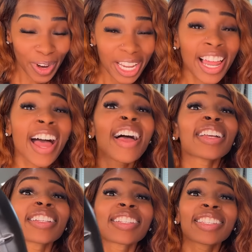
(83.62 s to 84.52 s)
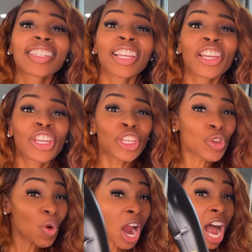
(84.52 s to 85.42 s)
Relax.
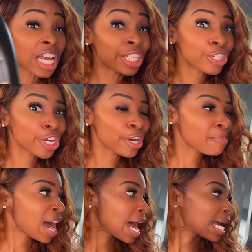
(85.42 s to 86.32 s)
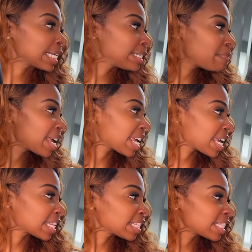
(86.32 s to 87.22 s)
You are under my
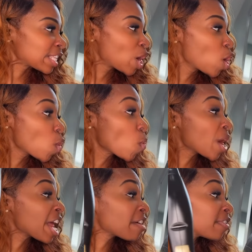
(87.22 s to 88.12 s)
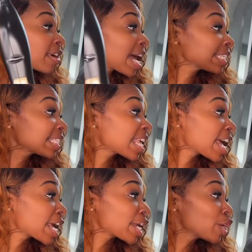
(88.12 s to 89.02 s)
demands. Whatever I
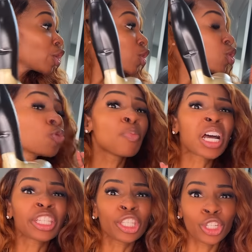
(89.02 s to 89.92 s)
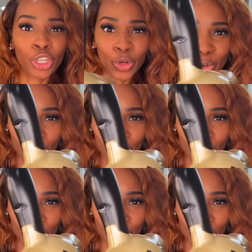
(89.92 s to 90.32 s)
say, you must do.